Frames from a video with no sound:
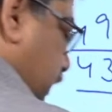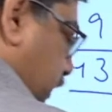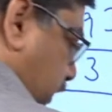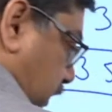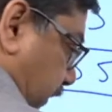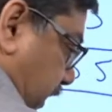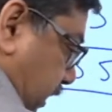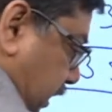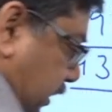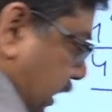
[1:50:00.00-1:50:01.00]
7
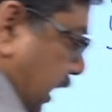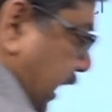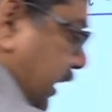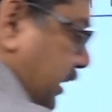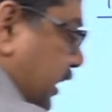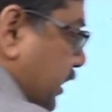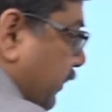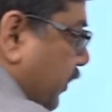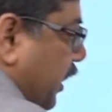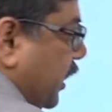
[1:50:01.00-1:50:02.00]
6 8 6
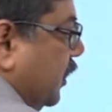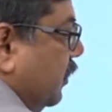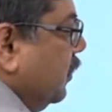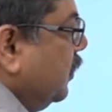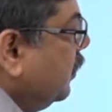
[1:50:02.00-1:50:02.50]
42.